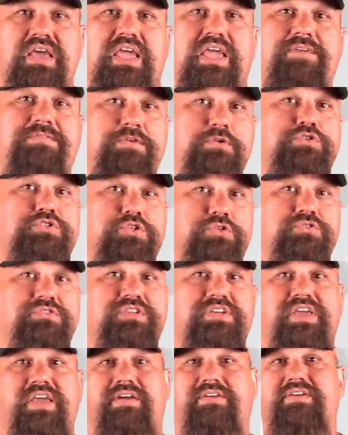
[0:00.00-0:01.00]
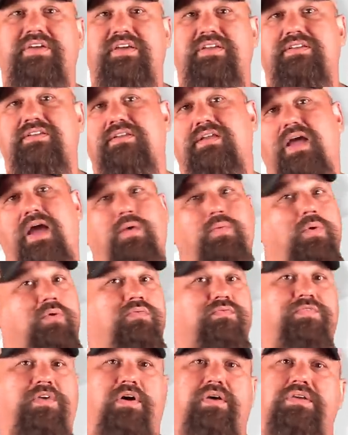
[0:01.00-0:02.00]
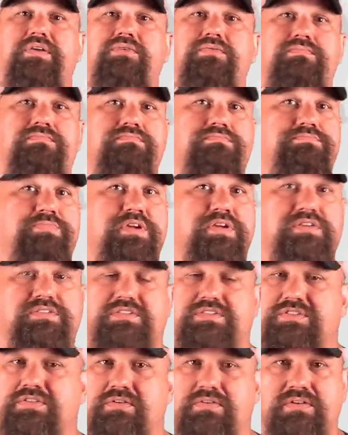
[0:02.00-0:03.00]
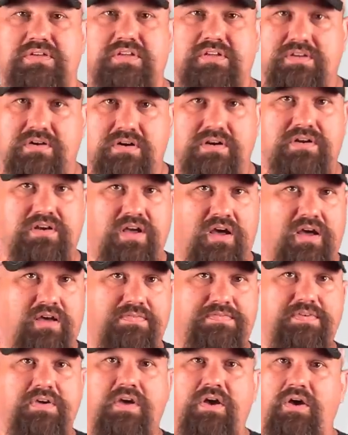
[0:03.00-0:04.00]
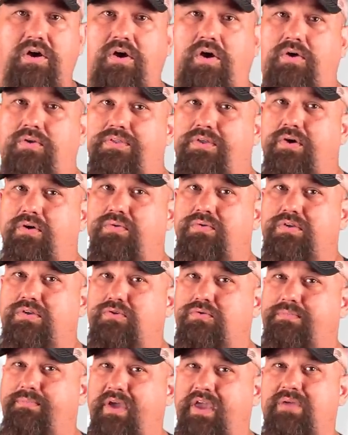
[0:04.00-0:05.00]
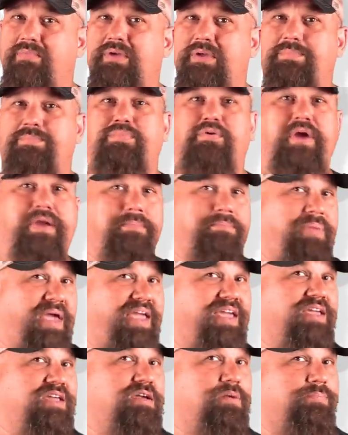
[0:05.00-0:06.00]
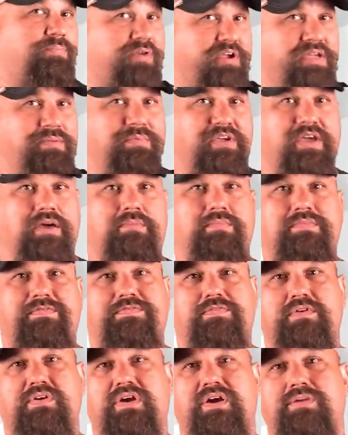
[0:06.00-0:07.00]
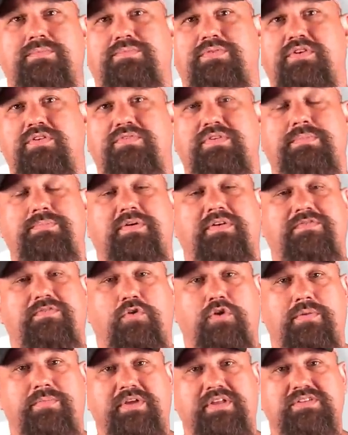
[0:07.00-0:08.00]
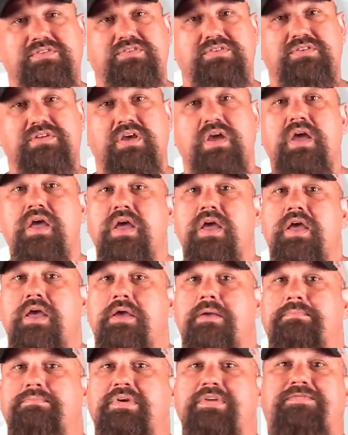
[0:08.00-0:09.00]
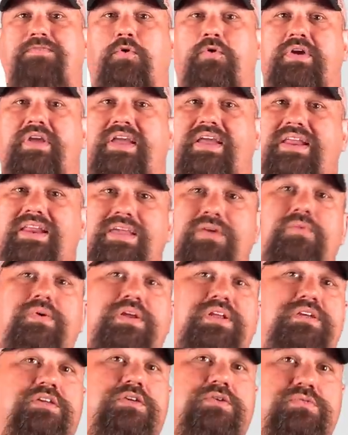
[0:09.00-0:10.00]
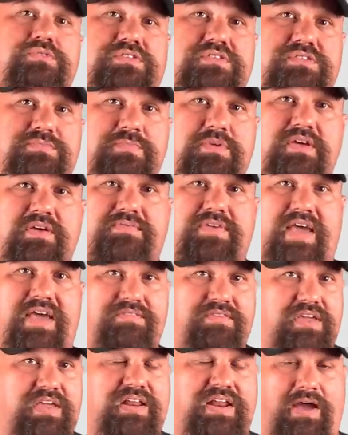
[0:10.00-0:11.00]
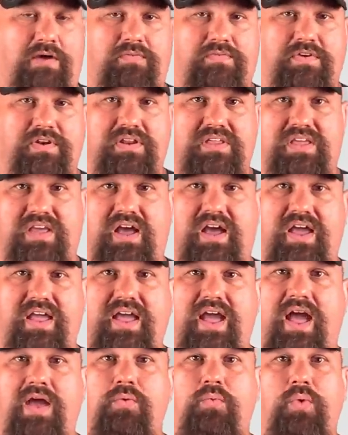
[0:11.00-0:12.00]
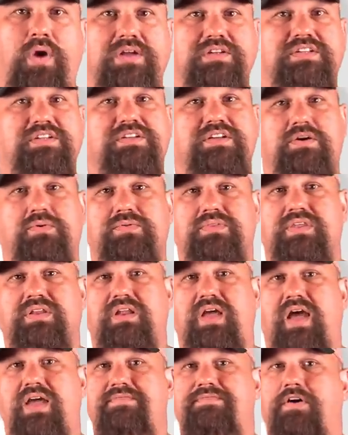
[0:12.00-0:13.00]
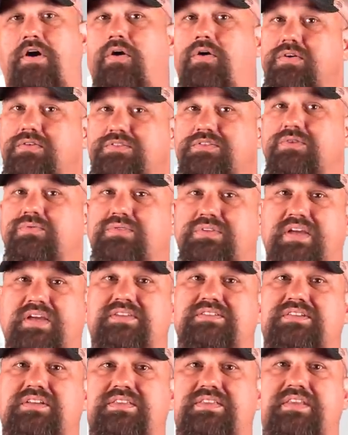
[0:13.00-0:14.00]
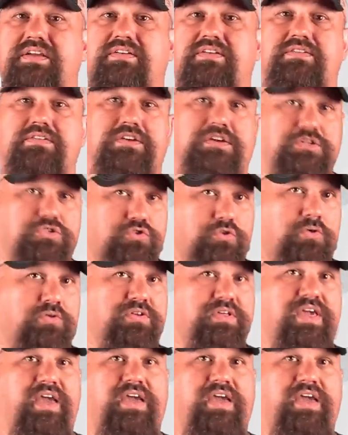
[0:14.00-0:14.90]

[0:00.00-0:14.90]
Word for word: If you choose to carry it, I won't fault you, because it's certainly good enough, although you may be paying a premium for unproven performance. Before anyone accuses me of having it out for Lehigh, I want to note that I've also tested their Controlled